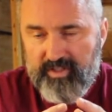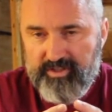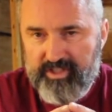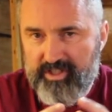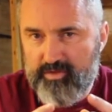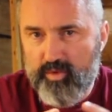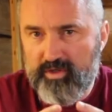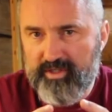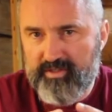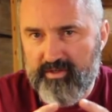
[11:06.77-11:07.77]
chestnuts,
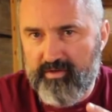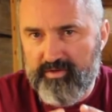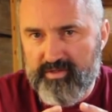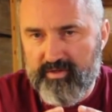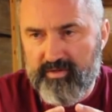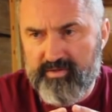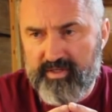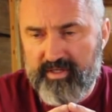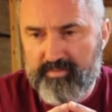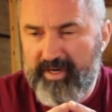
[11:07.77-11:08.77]
walnuts, all those
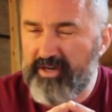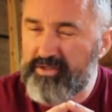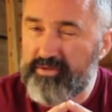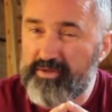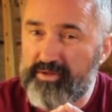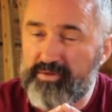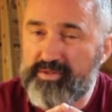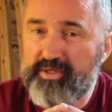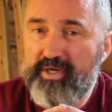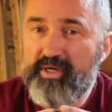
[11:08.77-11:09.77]
things. But I also
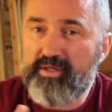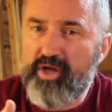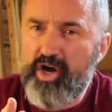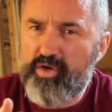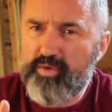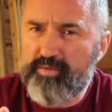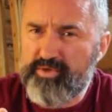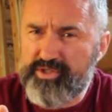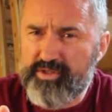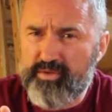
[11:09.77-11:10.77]
used logwood,
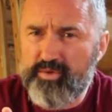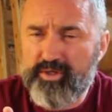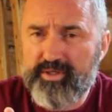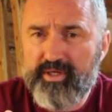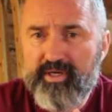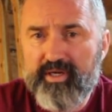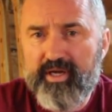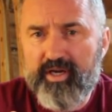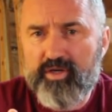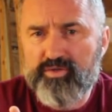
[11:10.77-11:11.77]
Brazil wood,
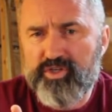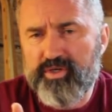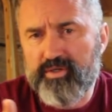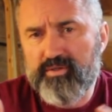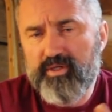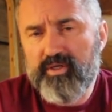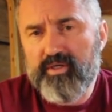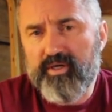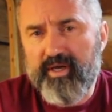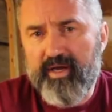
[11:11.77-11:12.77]
and cochineal,
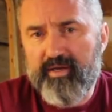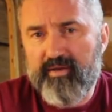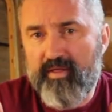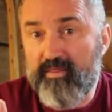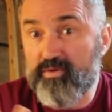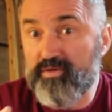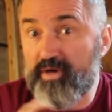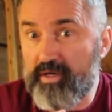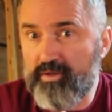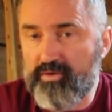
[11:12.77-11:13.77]
and those are
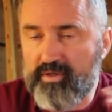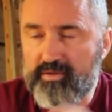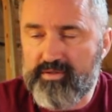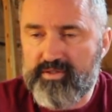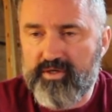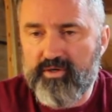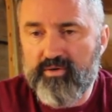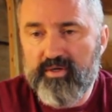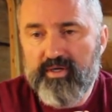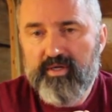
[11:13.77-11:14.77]
not local.
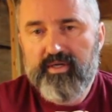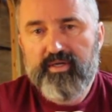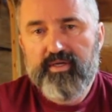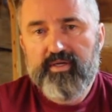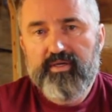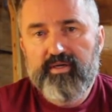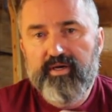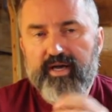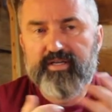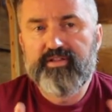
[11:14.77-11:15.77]
So
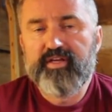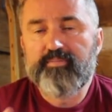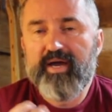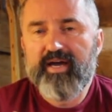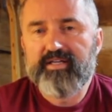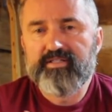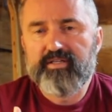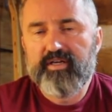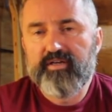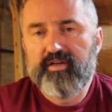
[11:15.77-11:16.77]
I had to think back
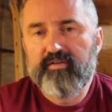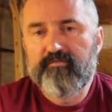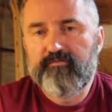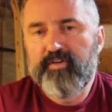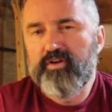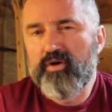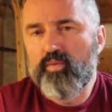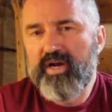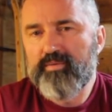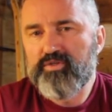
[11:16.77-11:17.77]
and figure out
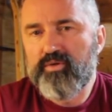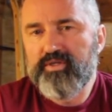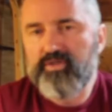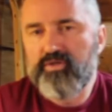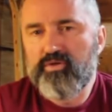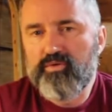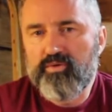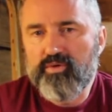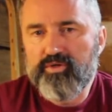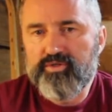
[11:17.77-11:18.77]
what I was going to do
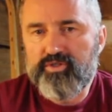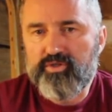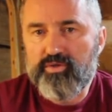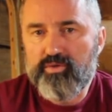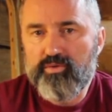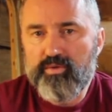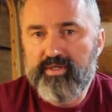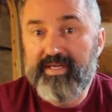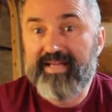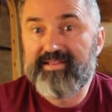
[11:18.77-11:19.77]
in order to
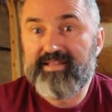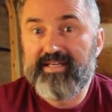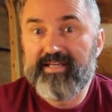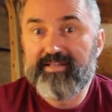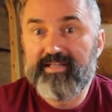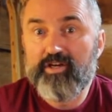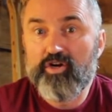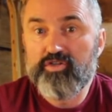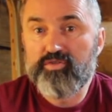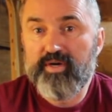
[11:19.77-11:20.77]
get the
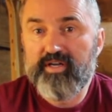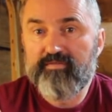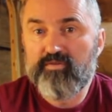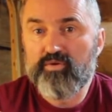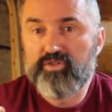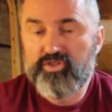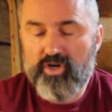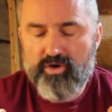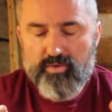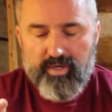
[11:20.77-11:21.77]
yarns ready for the
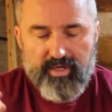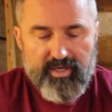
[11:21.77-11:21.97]
show.